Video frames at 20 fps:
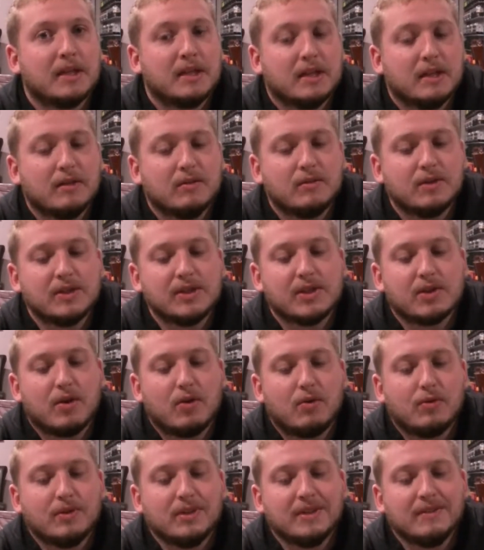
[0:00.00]
It was
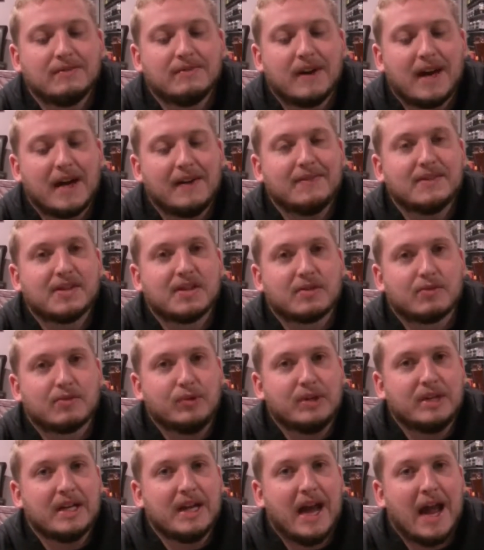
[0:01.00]
only 5-3
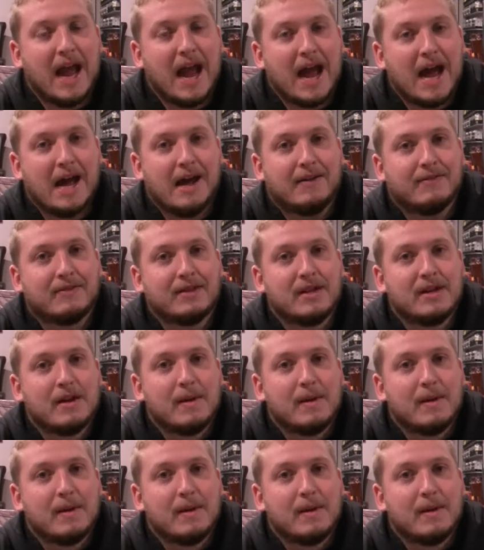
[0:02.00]
at half.